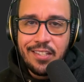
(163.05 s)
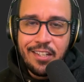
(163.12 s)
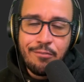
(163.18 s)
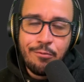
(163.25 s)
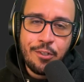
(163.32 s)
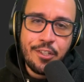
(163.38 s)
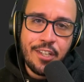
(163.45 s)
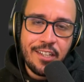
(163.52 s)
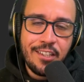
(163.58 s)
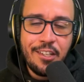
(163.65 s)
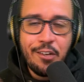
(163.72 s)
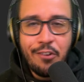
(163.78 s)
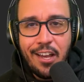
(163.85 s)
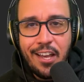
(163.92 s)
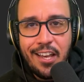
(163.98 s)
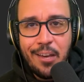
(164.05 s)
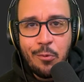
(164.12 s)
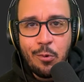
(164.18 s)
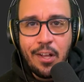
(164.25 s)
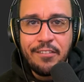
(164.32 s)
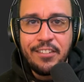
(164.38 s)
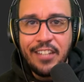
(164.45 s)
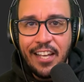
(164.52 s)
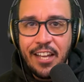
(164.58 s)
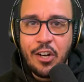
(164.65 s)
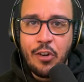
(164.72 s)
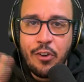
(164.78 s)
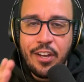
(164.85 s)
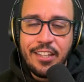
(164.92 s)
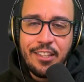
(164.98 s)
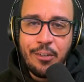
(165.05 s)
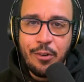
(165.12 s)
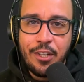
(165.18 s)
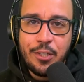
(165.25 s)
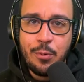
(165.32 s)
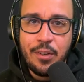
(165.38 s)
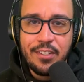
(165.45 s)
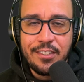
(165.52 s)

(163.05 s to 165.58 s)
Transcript: if we check the array, we'll have to iterate through each one.